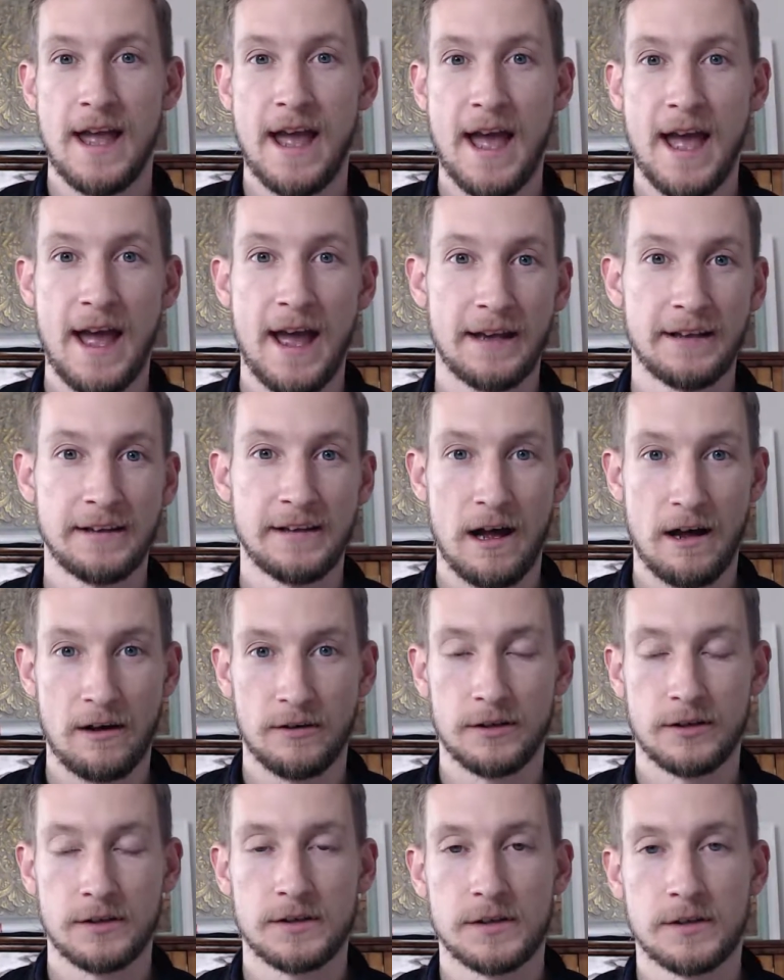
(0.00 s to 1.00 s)
ad
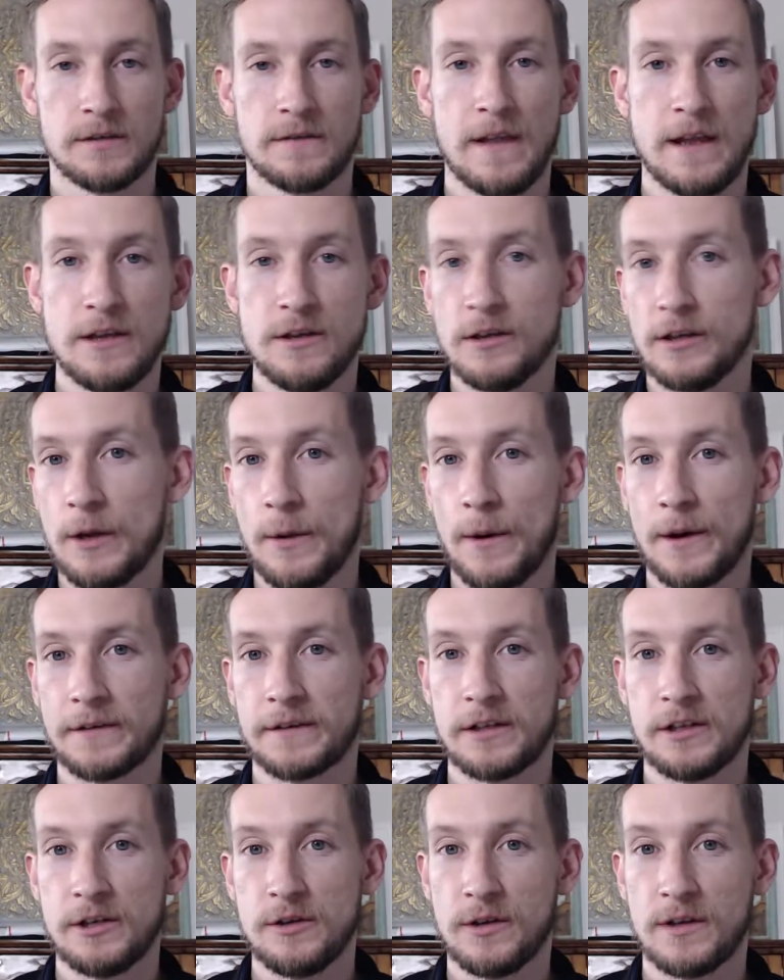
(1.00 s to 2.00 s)
dollars that you can go out
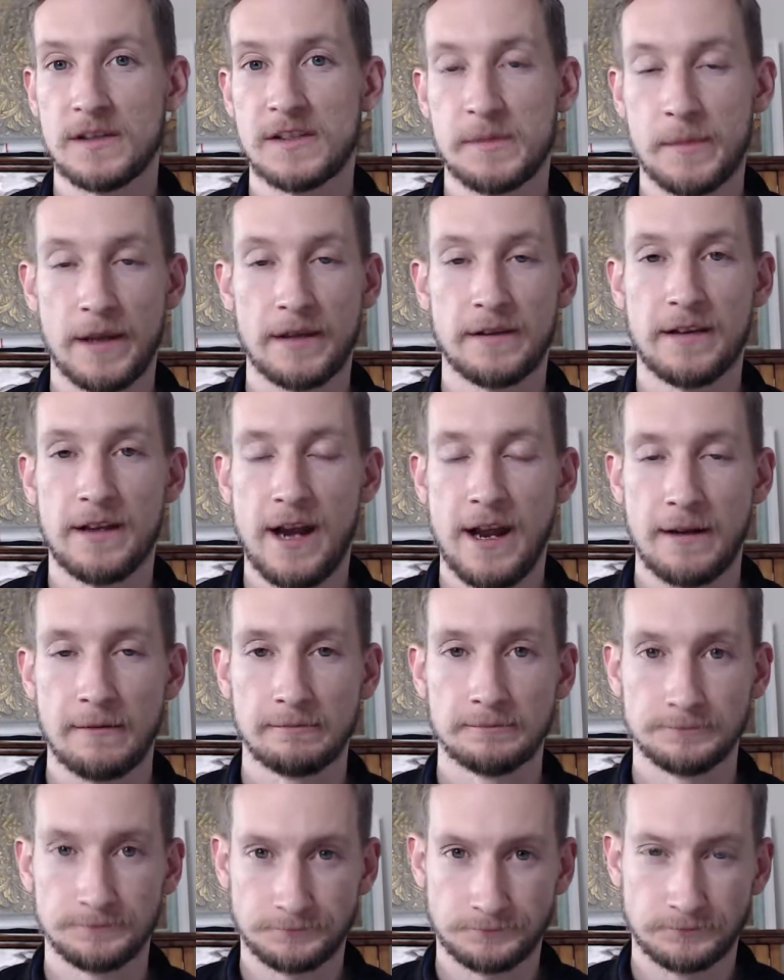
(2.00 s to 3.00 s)
there and you can spend today.
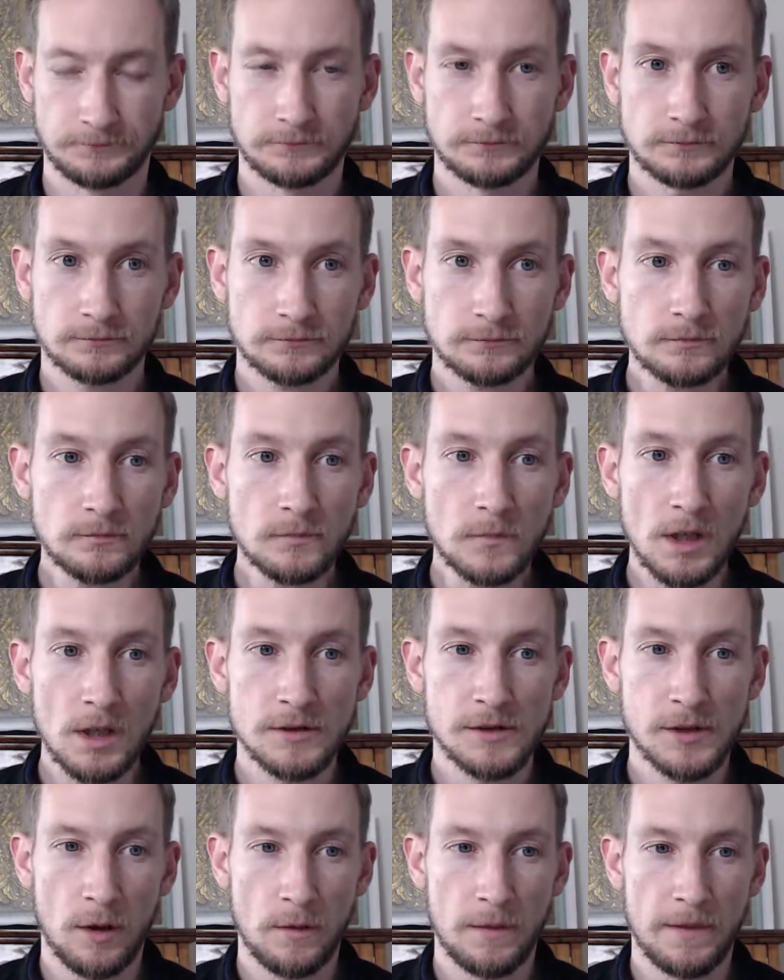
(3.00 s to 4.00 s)

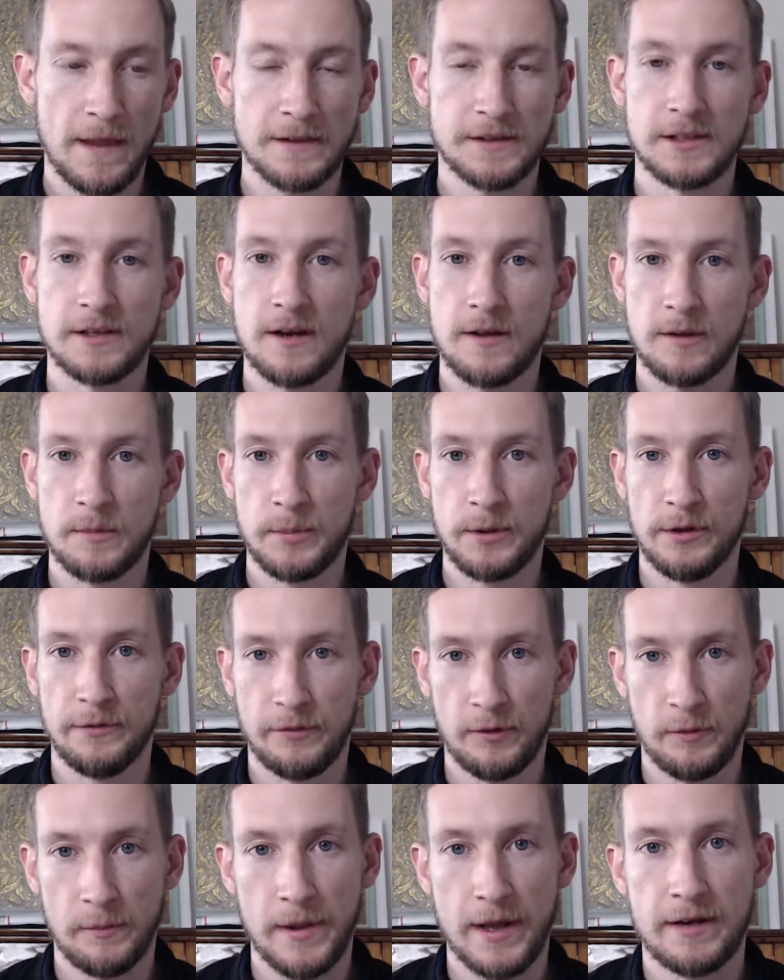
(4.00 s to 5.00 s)
So that's another
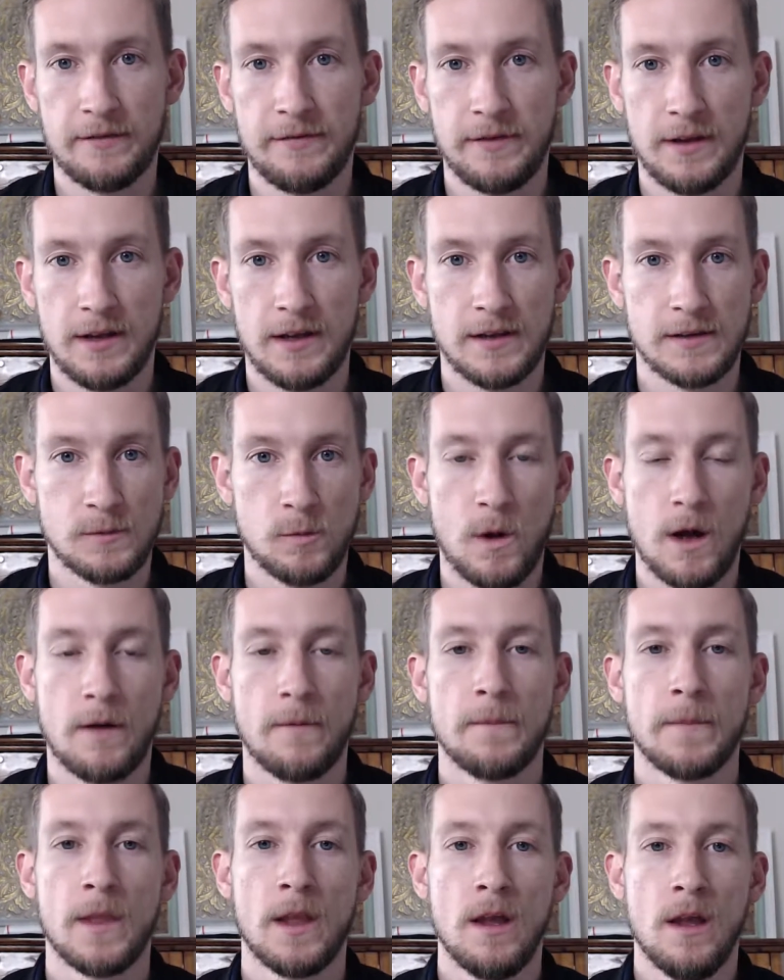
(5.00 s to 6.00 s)
beautiful benefit as
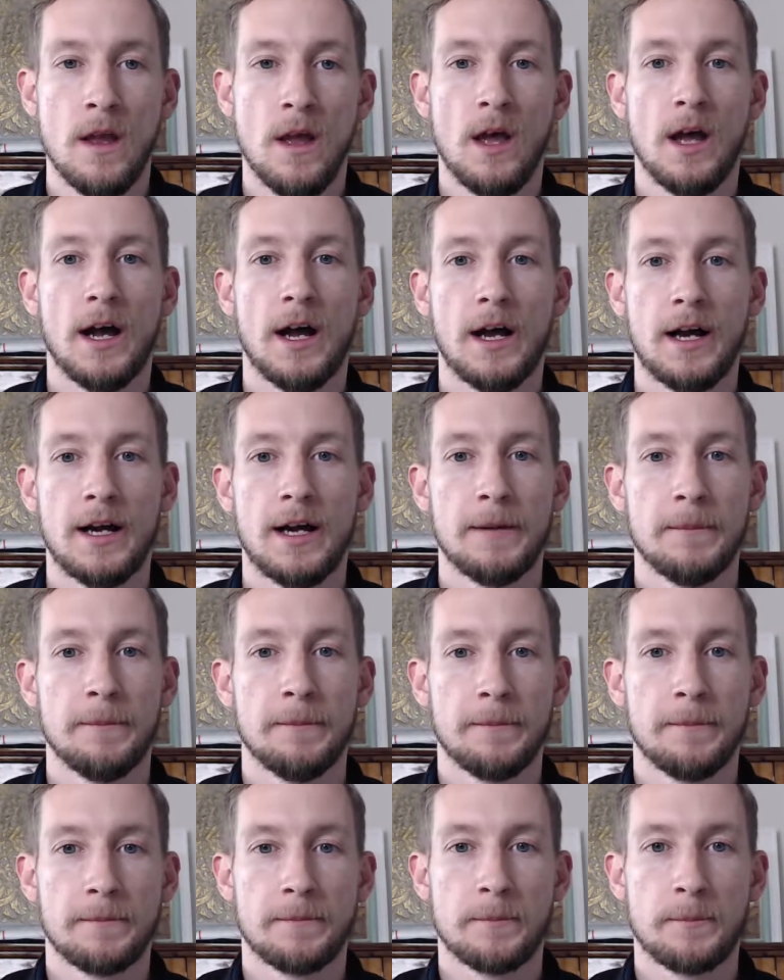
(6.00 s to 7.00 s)
well.
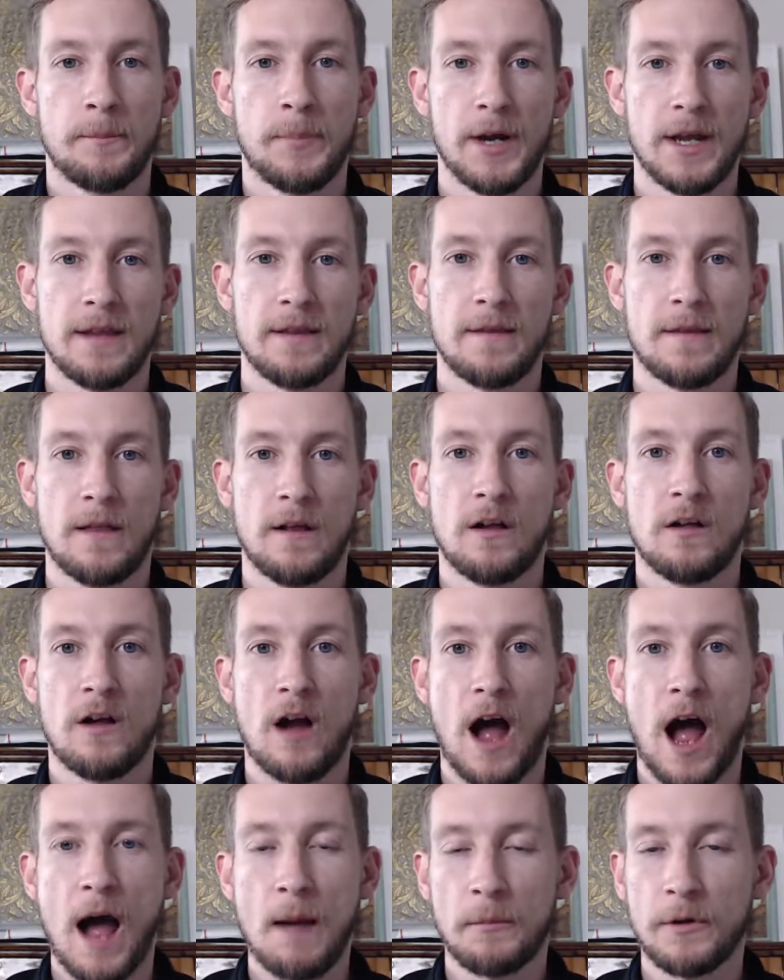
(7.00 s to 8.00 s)
But
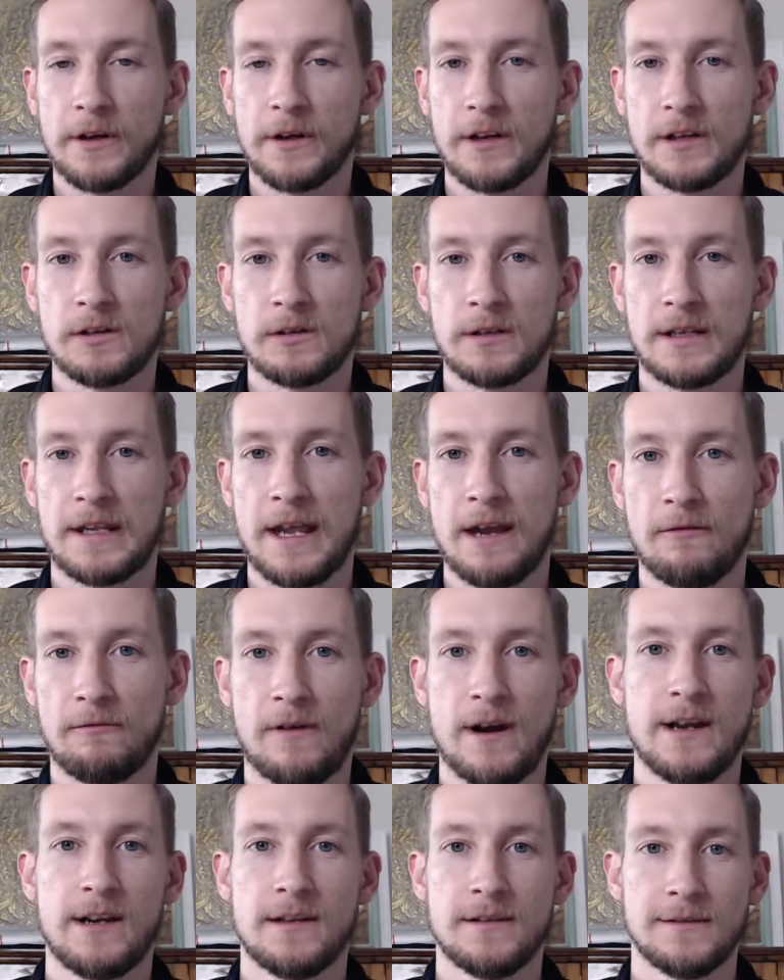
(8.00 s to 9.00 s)
I'm going to get
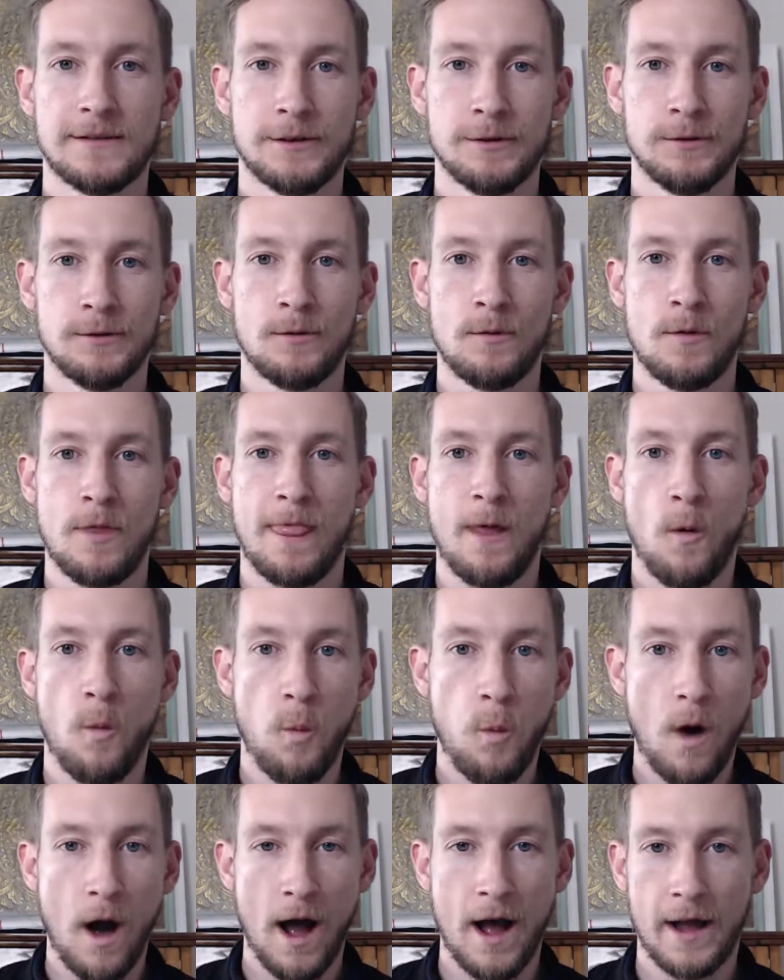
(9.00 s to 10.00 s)
right into the
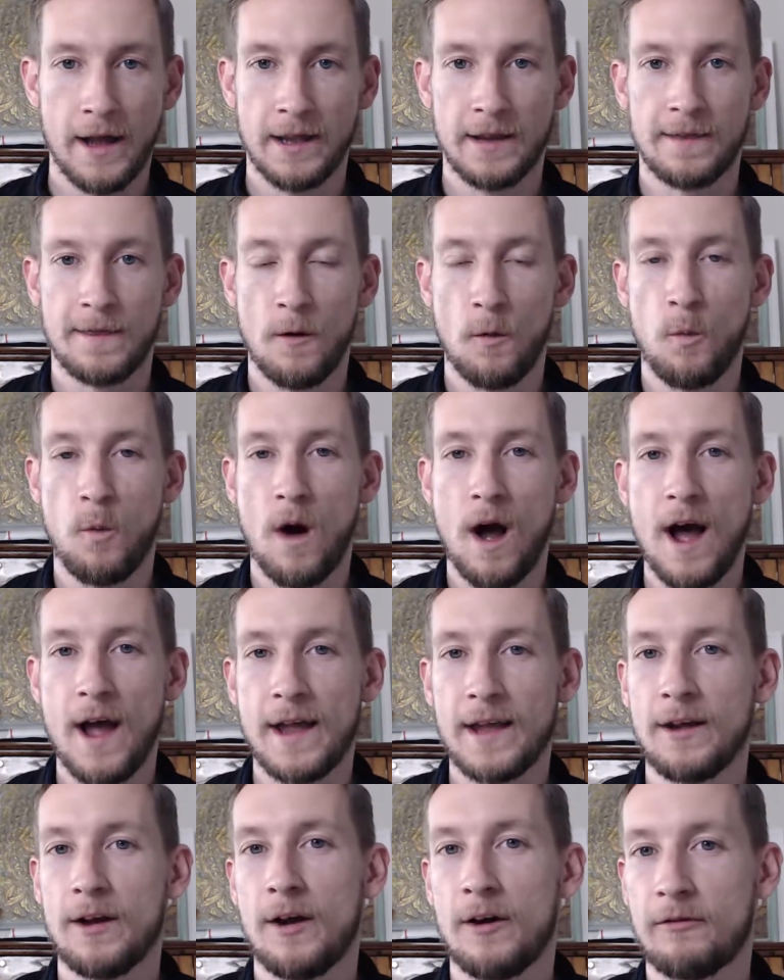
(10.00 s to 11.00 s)
why
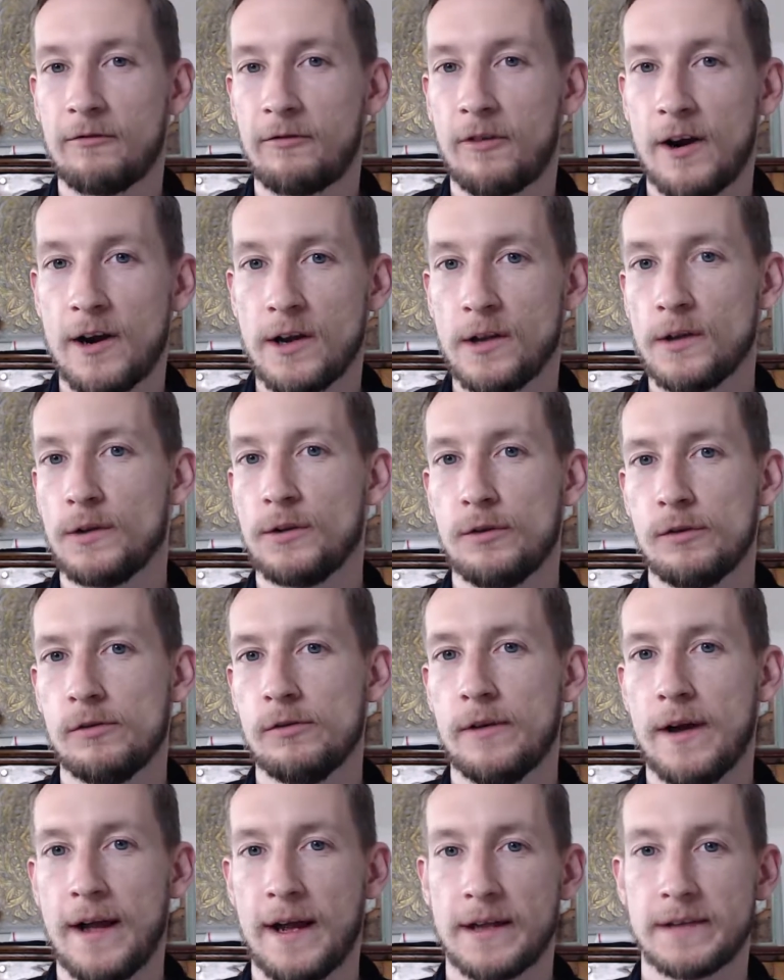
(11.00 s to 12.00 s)
of running
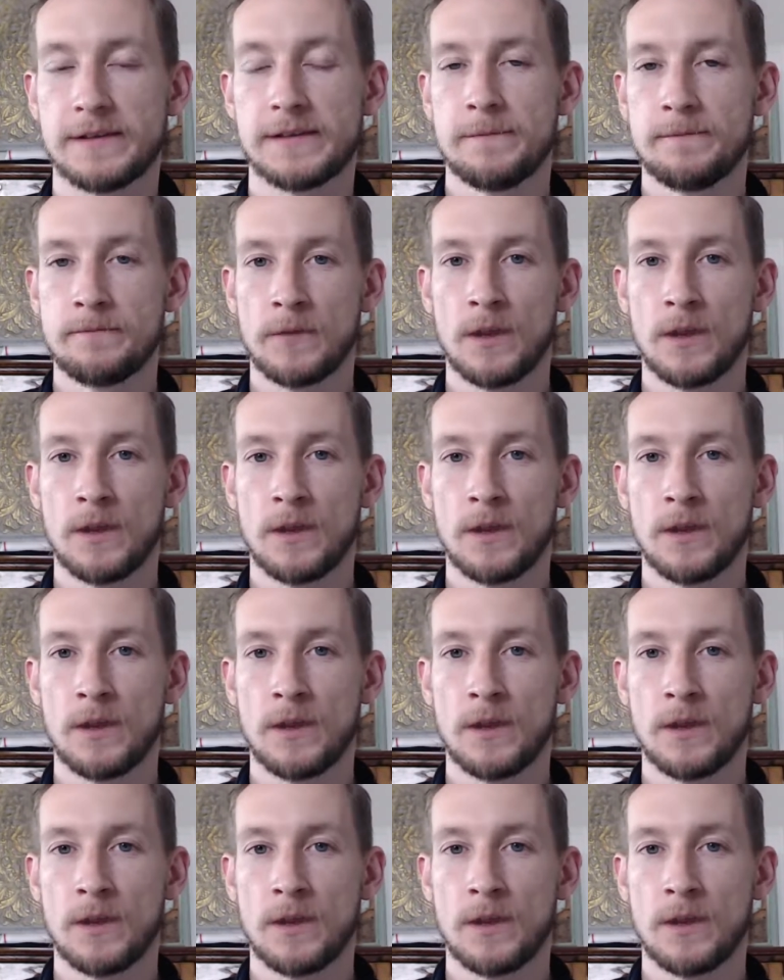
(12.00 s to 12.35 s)
Google Ads.